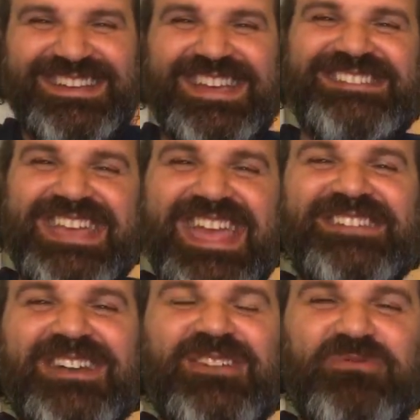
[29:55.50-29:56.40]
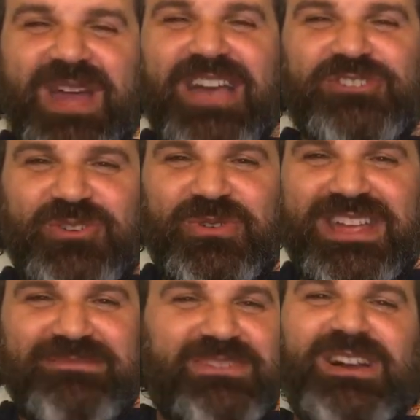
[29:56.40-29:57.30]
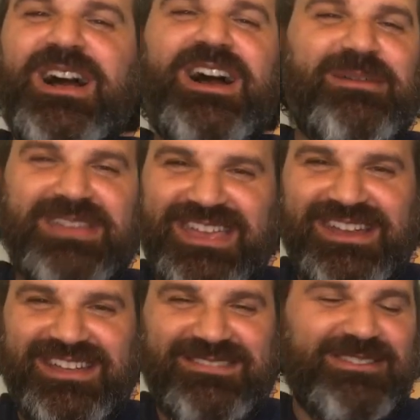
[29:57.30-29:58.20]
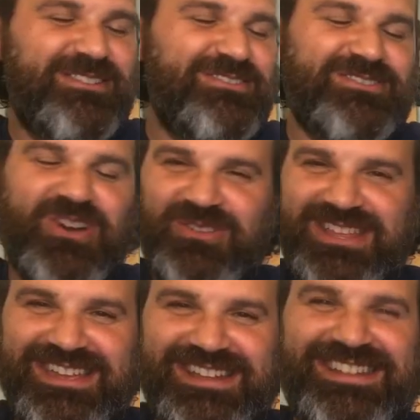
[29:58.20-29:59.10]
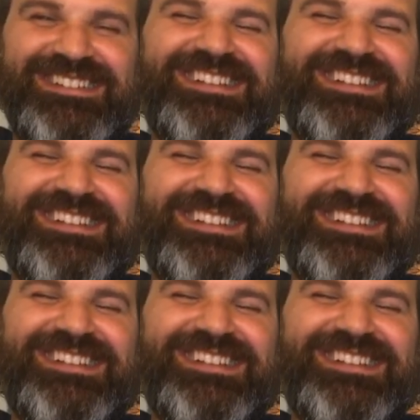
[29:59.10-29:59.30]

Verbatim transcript: it's anti-rash cream. I'm kidding. Totally kidding.